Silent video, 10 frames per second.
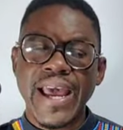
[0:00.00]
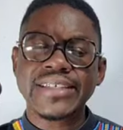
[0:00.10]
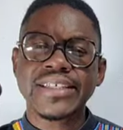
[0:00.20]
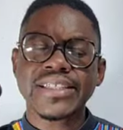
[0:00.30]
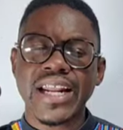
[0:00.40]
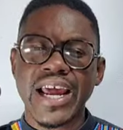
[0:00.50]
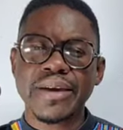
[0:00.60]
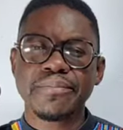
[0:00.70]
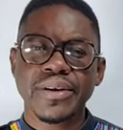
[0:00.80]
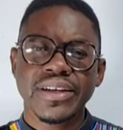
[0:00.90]
as a
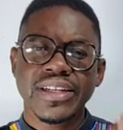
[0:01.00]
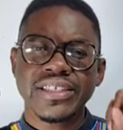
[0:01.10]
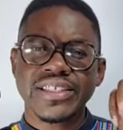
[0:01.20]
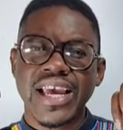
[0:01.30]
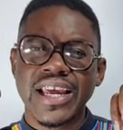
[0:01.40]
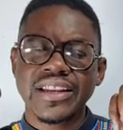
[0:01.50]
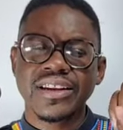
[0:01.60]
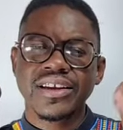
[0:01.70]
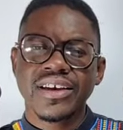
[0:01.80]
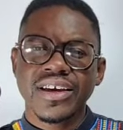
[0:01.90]
tribe, the
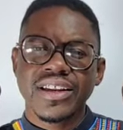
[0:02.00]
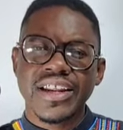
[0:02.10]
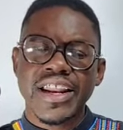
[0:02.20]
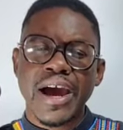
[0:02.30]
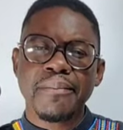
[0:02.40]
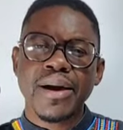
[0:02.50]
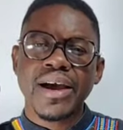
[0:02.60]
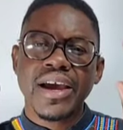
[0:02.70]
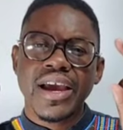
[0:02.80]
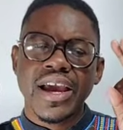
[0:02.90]
San, the
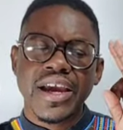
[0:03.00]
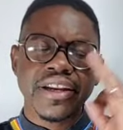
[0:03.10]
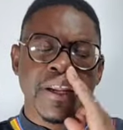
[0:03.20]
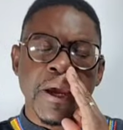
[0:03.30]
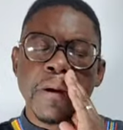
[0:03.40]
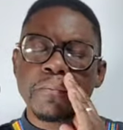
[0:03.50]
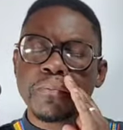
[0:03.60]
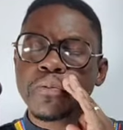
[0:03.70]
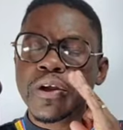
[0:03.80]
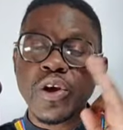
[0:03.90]
Nama, and
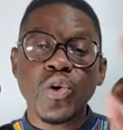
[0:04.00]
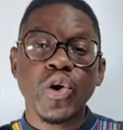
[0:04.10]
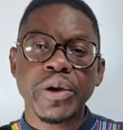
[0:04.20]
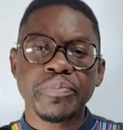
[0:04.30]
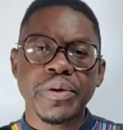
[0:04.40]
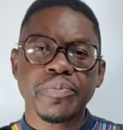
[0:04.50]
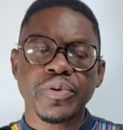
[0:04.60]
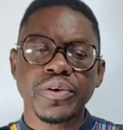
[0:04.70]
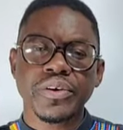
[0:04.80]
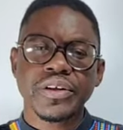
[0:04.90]
the Khoi
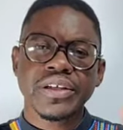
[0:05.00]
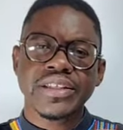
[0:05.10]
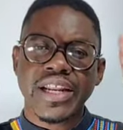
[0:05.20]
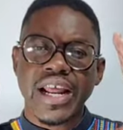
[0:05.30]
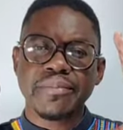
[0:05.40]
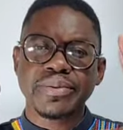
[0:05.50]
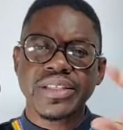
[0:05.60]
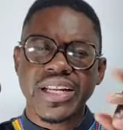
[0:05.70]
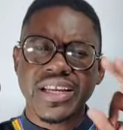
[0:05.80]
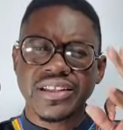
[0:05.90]
people,
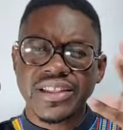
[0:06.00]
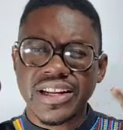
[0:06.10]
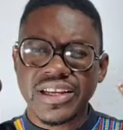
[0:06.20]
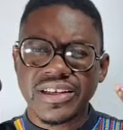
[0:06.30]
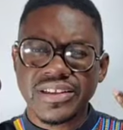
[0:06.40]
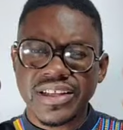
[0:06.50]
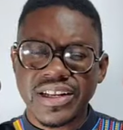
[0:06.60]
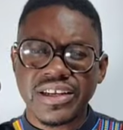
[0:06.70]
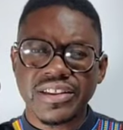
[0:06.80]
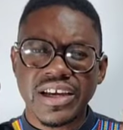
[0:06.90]
tribe,
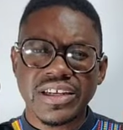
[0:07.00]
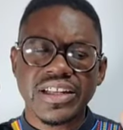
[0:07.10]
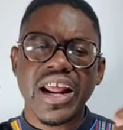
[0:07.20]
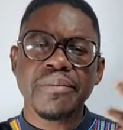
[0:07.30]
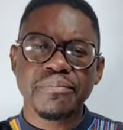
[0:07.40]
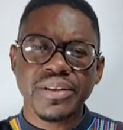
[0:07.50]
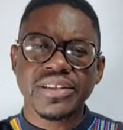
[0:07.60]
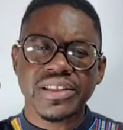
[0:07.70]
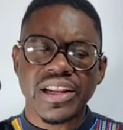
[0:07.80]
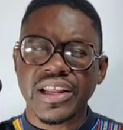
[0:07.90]
tribe
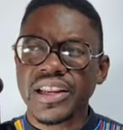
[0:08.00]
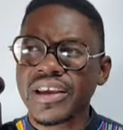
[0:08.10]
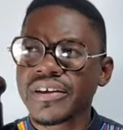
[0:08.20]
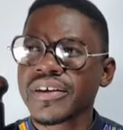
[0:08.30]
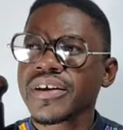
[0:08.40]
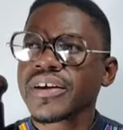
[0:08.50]
means three.